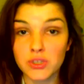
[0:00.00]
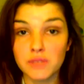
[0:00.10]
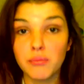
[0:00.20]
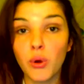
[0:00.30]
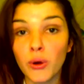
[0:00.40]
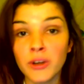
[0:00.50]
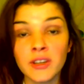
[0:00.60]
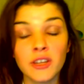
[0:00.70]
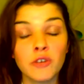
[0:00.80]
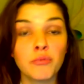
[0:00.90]
It's important
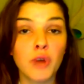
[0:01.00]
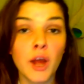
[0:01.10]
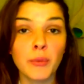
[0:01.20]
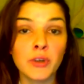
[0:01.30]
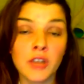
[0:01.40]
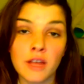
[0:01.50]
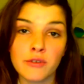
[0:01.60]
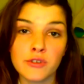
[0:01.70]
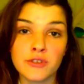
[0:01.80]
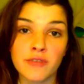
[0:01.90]
that you have proper
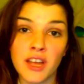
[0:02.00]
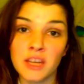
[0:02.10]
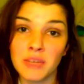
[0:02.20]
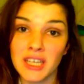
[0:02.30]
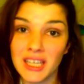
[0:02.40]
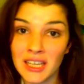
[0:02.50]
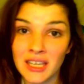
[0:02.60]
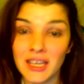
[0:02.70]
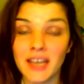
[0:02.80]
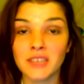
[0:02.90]
levels of vitamin
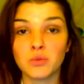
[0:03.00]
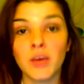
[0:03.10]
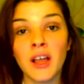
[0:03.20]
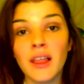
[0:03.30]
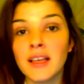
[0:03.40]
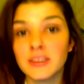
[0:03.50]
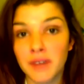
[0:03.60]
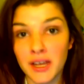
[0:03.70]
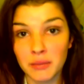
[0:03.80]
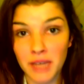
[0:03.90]
E as well as
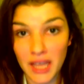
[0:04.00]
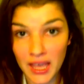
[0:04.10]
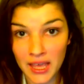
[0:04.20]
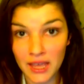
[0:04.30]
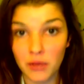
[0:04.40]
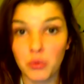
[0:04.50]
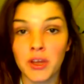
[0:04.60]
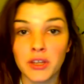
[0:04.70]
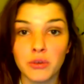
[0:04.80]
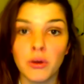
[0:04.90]
vitamin A
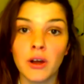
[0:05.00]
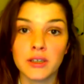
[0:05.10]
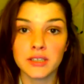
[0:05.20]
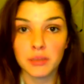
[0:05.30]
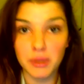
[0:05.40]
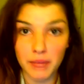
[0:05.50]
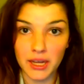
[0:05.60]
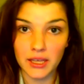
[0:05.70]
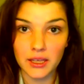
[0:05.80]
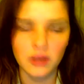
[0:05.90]
when you are
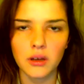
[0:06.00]
supplementing.